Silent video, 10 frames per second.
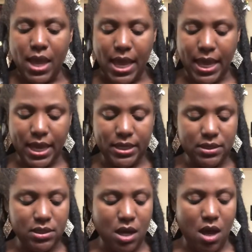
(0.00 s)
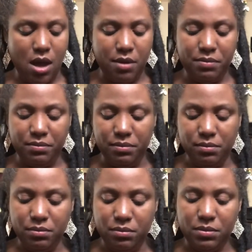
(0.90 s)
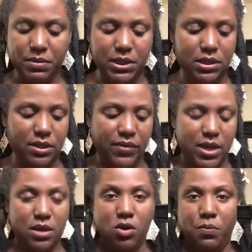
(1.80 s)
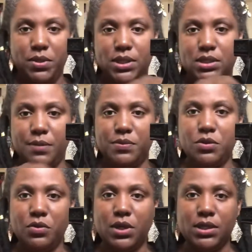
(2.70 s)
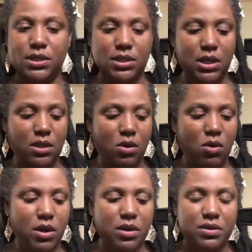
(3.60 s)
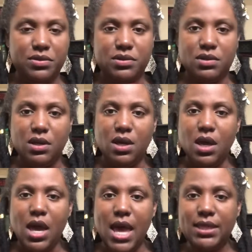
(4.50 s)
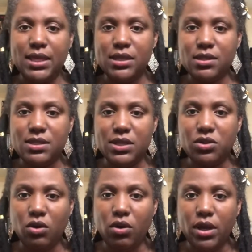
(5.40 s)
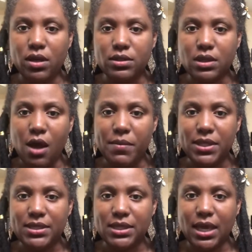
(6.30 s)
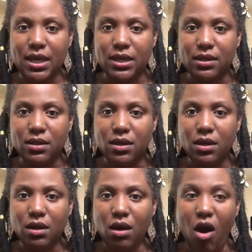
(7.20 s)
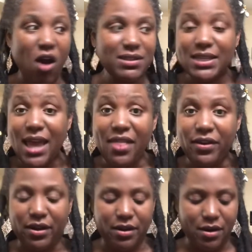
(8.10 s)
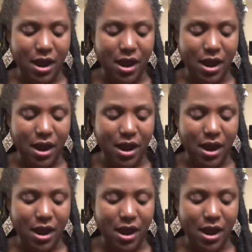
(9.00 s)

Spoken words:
And let me see if I can open this up so you can see the oils. And these essential oils come in this kit all together.